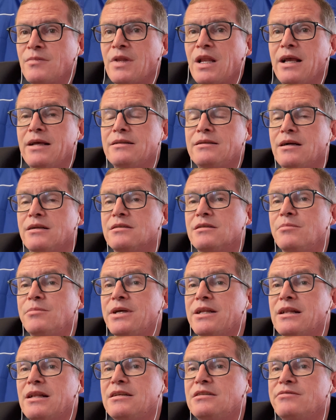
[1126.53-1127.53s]
And
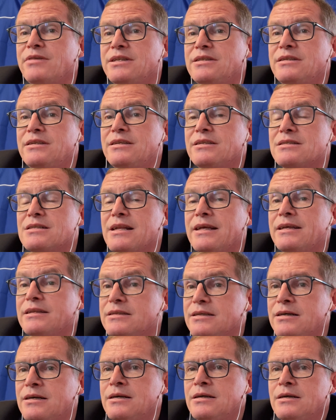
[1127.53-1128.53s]
ultimately 20 years
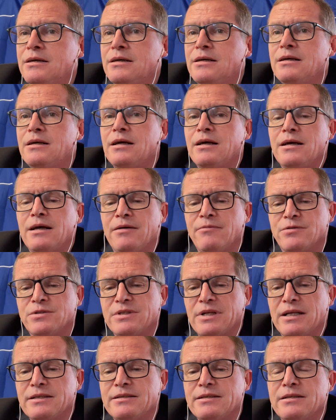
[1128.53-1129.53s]
later, I
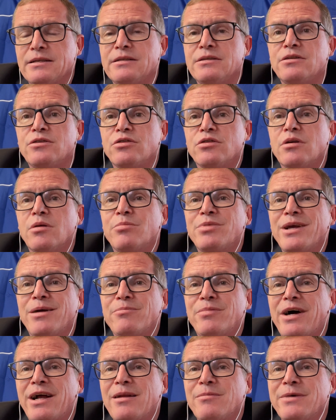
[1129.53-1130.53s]
started in the European
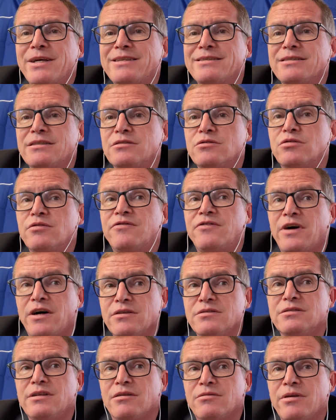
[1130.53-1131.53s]
Parliament in
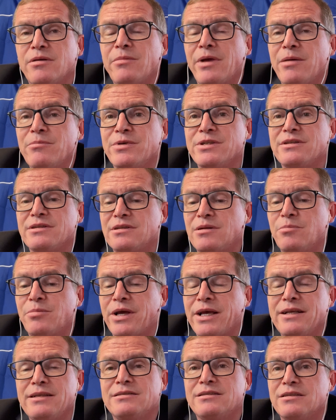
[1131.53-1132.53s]
2000. I remember the
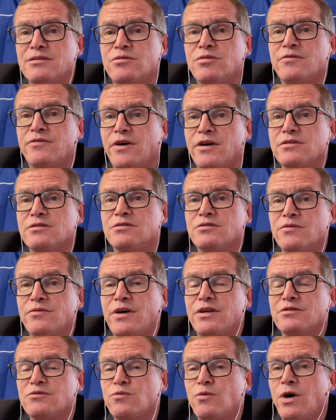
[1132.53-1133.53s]
debates in 2000,
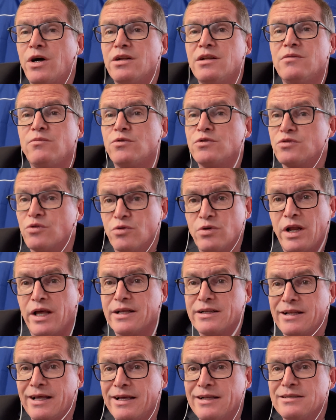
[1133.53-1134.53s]
2001, it was all
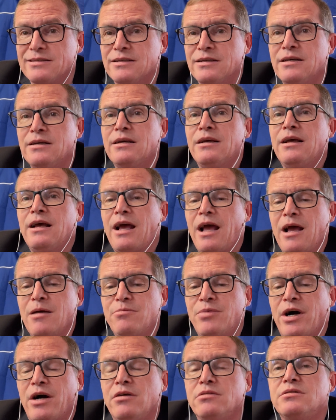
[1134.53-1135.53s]
like that,
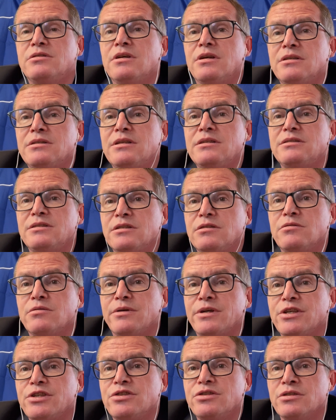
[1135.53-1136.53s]
about the
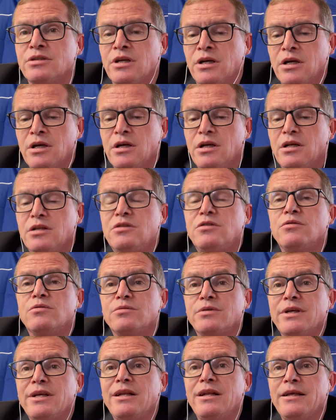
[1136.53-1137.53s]
situation to
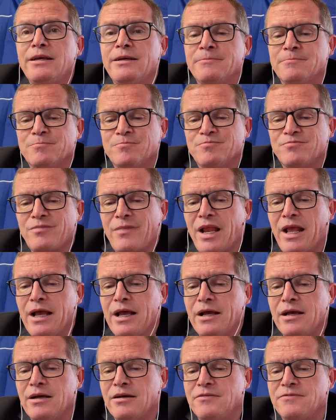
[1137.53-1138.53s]
really
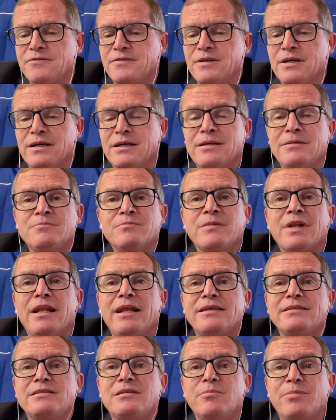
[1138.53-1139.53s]
have
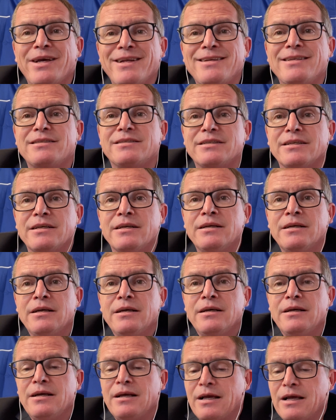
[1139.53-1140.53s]
less dependency.
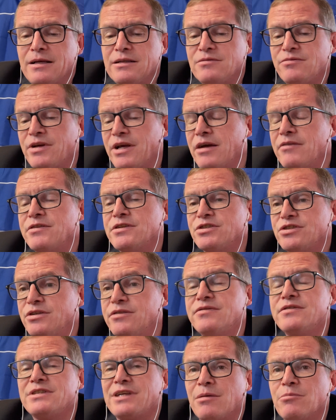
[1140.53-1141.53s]
And we have
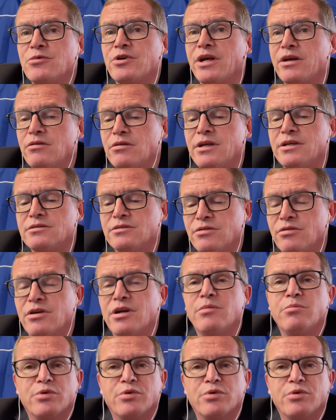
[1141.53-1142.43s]
achieved some regulatory